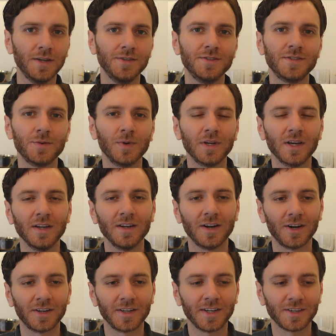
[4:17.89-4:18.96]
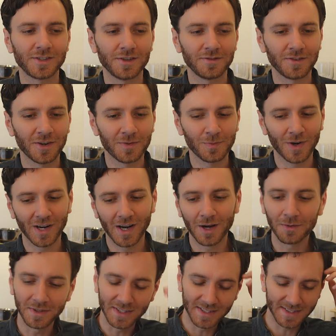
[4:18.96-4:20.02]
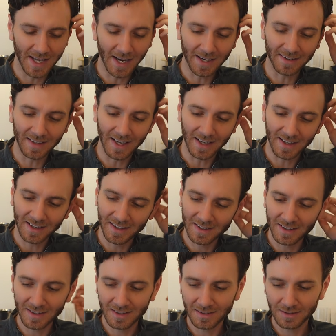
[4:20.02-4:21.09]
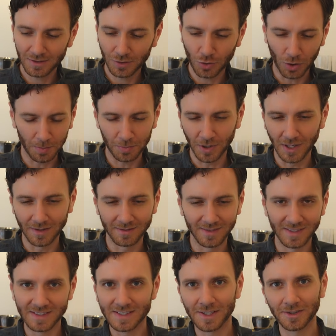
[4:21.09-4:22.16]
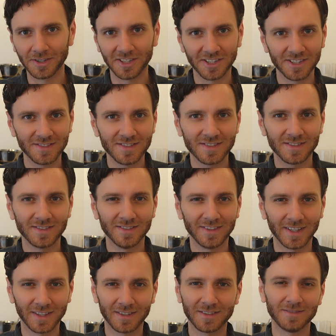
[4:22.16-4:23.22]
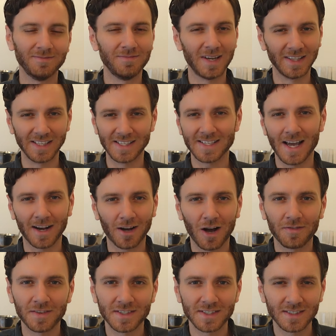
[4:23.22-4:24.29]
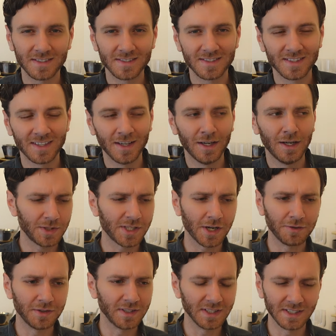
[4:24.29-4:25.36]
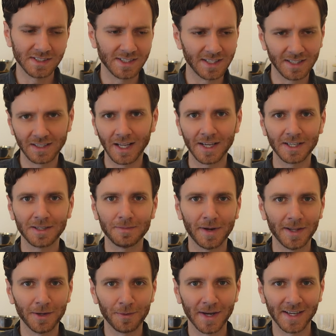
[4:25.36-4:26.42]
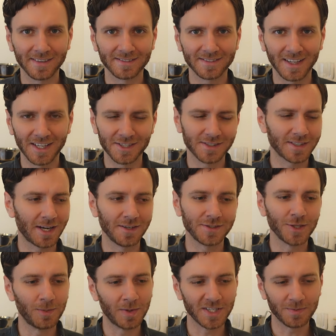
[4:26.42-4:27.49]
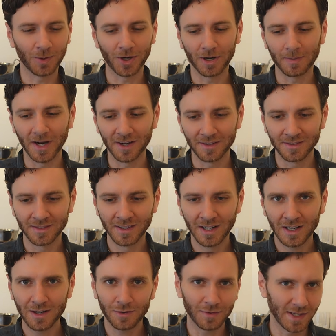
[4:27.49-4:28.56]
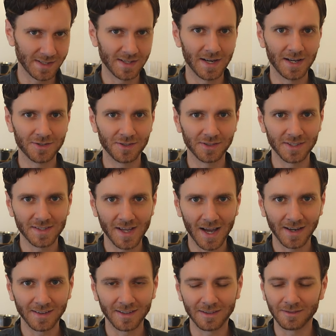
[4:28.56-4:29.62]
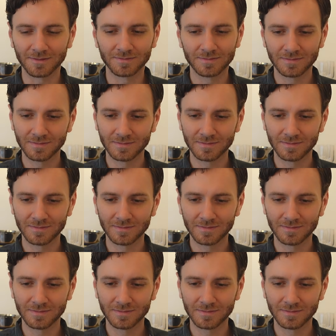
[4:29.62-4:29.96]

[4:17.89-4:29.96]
used to work at an architecture firm where I would design like corporate interiors, like mainly tech offices, which I really didn't like, by the way. I just care so much more about residential design and